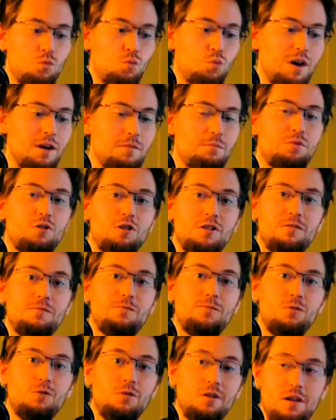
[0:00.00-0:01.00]

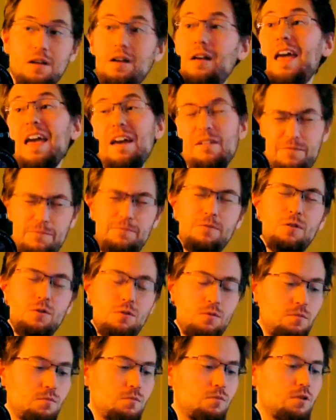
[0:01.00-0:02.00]
1.4
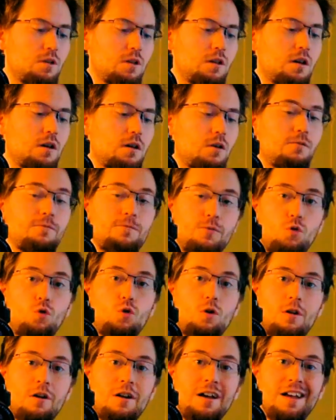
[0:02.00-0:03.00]

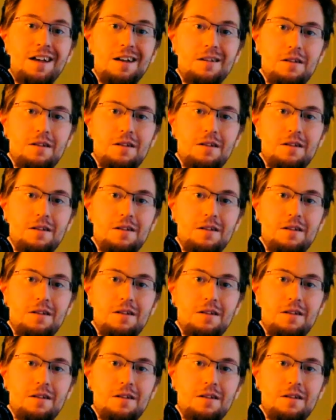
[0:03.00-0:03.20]
f4